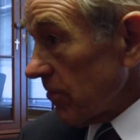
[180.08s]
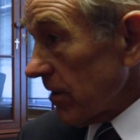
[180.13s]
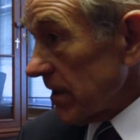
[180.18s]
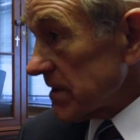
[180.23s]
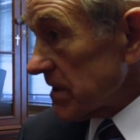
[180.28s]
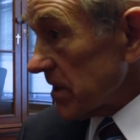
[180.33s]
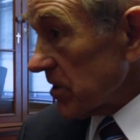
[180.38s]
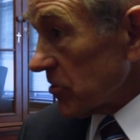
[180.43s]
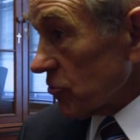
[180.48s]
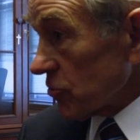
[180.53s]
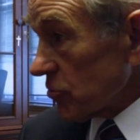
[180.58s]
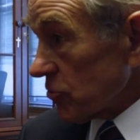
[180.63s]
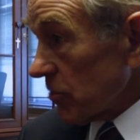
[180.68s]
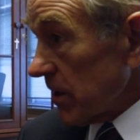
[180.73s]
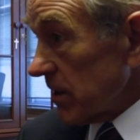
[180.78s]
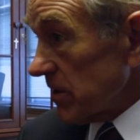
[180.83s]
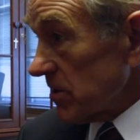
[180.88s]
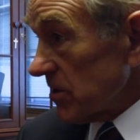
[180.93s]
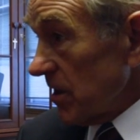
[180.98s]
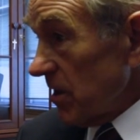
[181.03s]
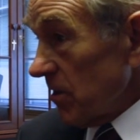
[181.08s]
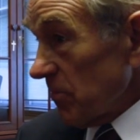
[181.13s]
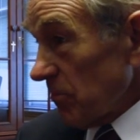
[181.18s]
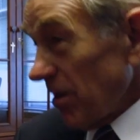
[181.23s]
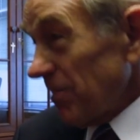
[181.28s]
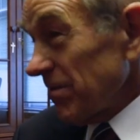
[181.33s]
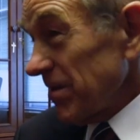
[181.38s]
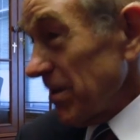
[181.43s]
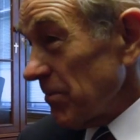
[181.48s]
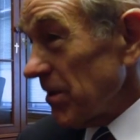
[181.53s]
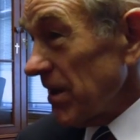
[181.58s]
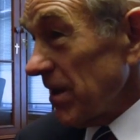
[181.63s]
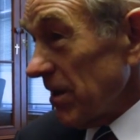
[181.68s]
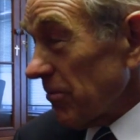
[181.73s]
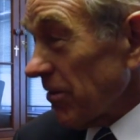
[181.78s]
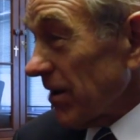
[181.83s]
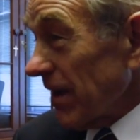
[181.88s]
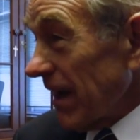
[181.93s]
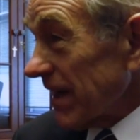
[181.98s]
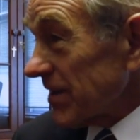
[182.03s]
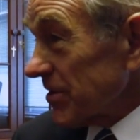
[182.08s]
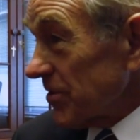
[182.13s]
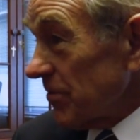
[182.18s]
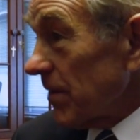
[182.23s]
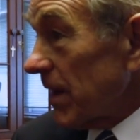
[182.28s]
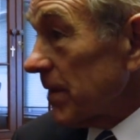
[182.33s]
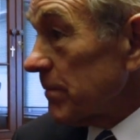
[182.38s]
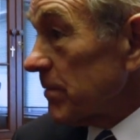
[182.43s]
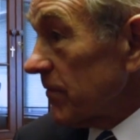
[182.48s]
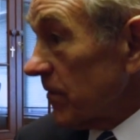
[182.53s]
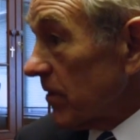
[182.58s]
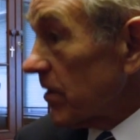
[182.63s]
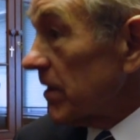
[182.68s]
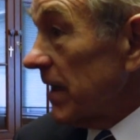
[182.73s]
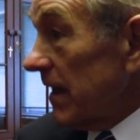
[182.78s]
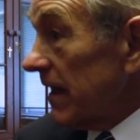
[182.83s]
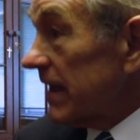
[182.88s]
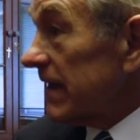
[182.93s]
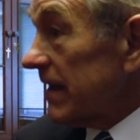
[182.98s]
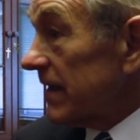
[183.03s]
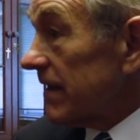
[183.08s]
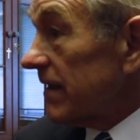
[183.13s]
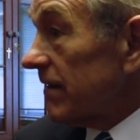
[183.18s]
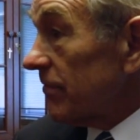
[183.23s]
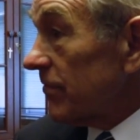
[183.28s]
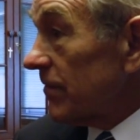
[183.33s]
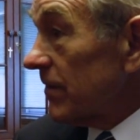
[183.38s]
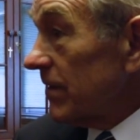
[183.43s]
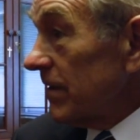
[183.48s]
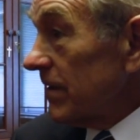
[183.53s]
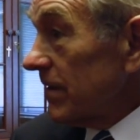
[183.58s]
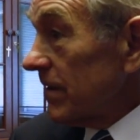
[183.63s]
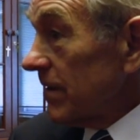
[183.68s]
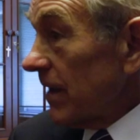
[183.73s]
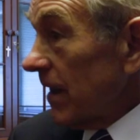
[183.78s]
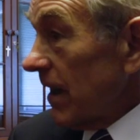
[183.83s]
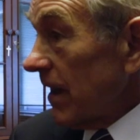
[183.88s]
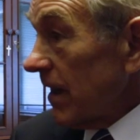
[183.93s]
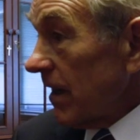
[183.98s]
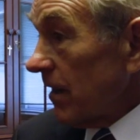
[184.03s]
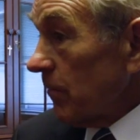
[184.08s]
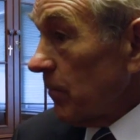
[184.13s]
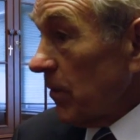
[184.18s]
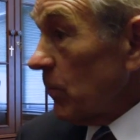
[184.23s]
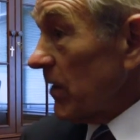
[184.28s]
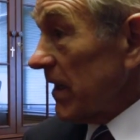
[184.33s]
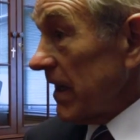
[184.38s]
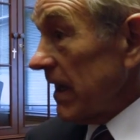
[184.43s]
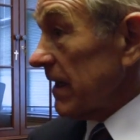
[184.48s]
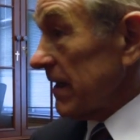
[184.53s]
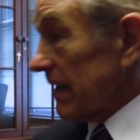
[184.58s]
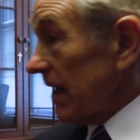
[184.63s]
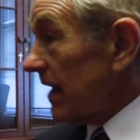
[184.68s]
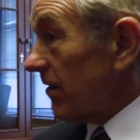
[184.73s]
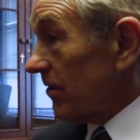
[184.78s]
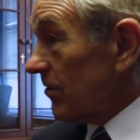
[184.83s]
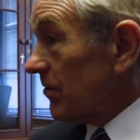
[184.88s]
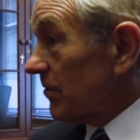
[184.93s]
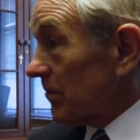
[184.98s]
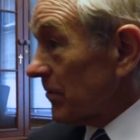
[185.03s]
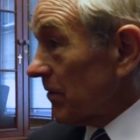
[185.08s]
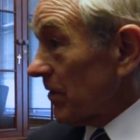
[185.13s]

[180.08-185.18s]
raise interest rates, probably the immediate reaction might be very negative. But we can't tell.